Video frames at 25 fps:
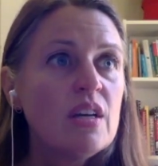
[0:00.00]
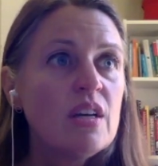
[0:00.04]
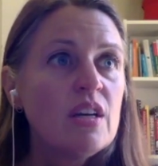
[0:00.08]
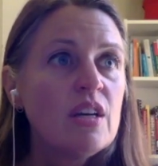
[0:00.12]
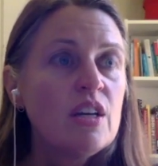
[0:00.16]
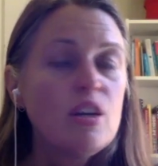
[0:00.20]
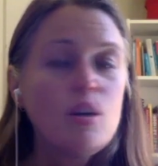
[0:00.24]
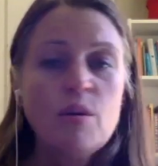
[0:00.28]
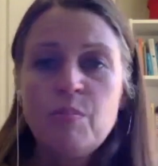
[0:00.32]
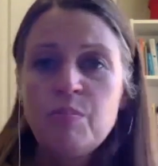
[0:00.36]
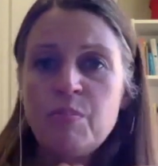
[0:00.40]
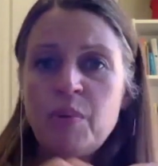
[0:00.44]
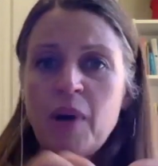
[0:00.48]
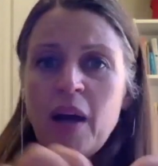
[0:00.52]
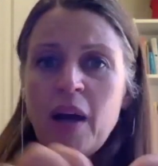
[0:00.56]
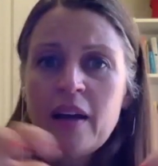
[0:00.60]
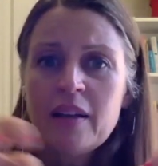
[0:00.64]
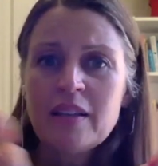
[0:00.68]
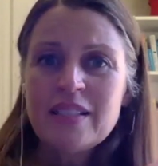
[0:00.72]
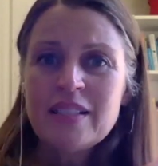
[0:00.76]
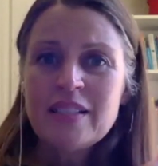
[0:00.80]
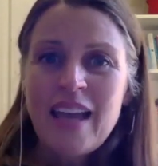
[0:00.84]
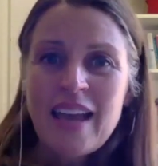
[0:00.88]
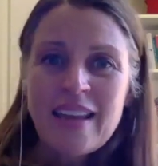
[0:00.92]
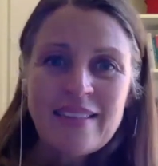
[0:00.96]
you know,
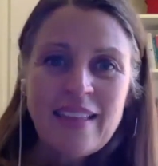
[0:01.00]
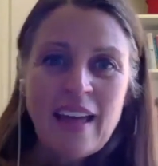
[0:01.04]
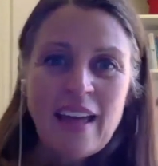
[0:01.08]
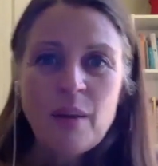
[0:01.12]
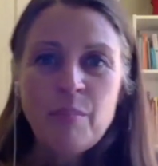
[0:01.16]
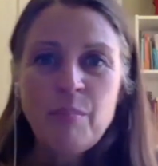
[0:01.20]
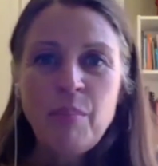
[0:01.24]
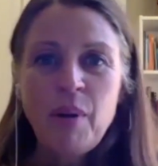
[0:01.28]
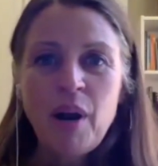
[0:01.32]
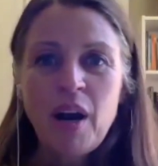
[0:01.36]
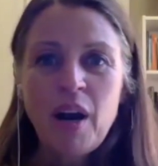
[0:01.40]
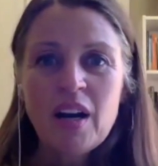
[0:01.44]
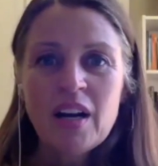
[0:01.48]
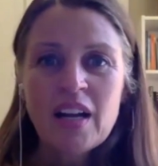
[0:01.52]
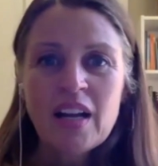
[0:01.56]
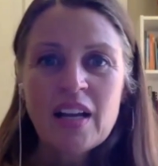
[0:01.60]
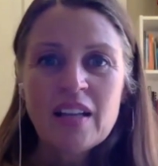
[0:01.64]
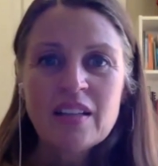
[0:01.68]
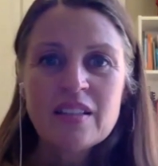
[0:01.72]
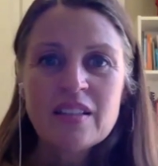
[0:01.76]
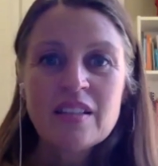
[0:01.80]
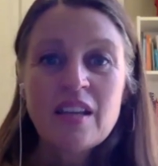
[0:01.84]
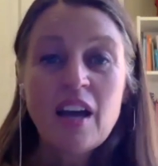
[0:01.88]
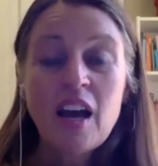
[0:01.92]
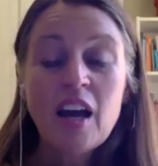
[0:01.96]
take that apart
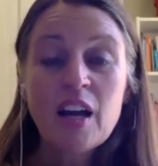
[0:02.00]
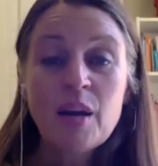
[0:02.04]
and talk